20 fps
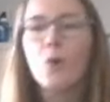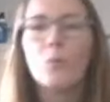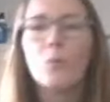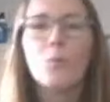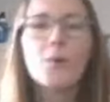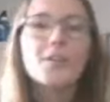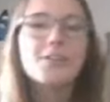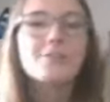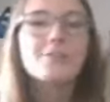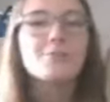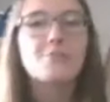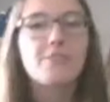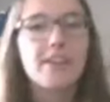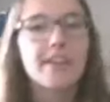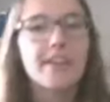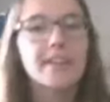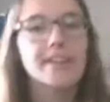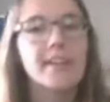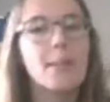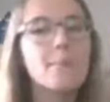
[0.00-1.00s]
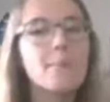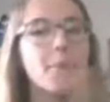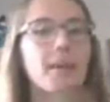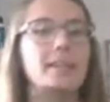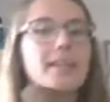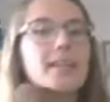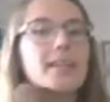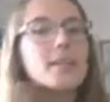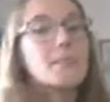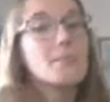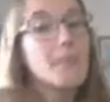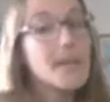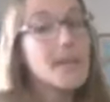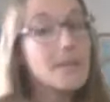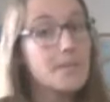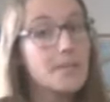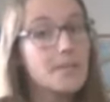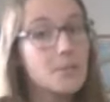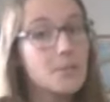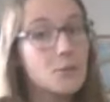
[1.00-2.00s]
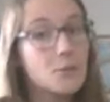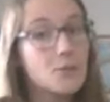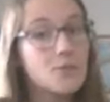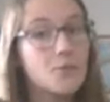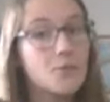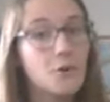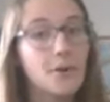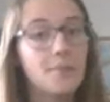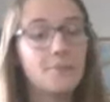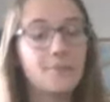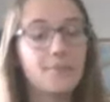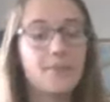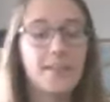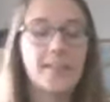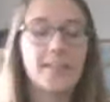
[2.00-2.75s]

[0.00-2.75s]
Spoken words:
Or what do you think that baleen may be used for?